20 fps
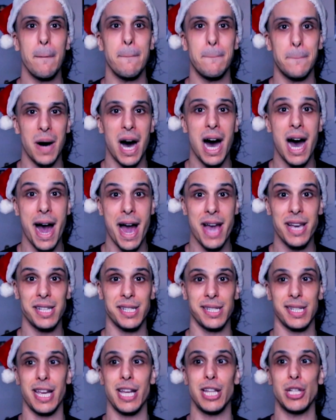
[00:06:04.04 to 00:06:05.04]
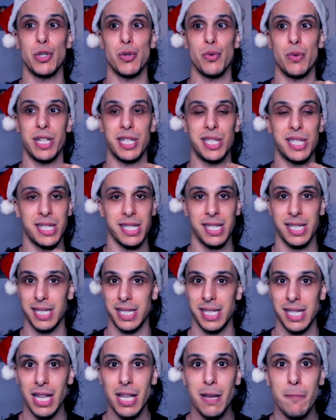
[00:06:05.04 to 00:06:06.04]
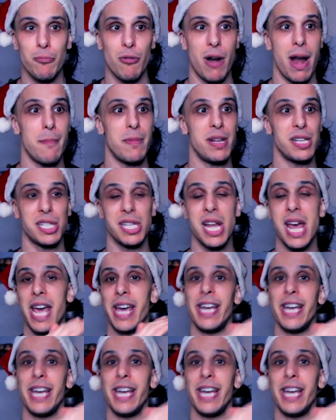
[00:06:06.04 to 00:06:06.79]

buys into its silly premise,